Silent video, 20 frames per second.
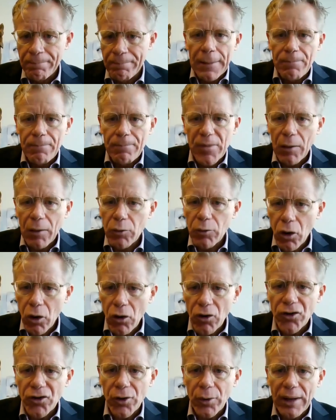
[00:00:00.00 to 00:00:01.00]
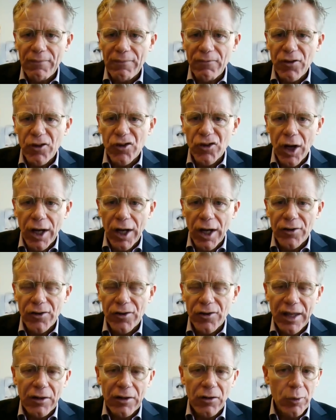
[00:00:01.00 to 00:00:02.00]
I would also
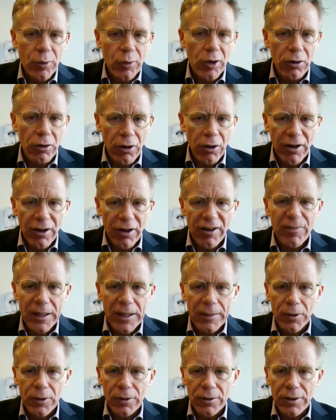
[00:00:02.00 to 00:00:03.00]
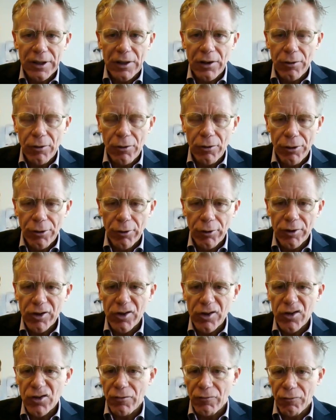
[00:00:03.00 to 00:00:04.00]
emphasize that there were a lot of people in their
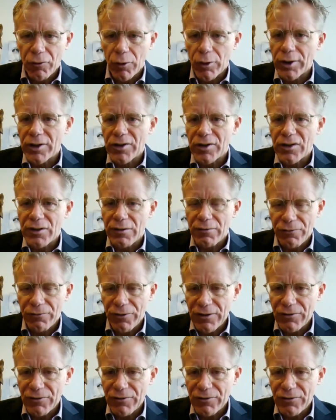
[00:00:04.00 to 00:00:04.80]
30s, 40s,